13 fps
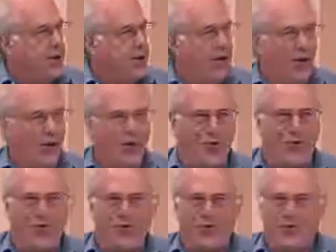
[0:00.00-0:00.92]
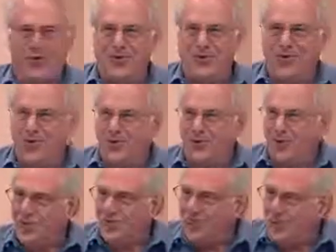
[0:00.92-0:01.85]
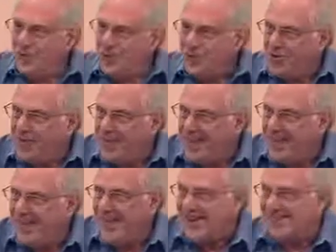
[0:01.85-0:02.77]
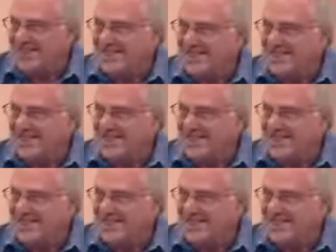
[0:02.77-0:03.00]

oh, you're threatening us.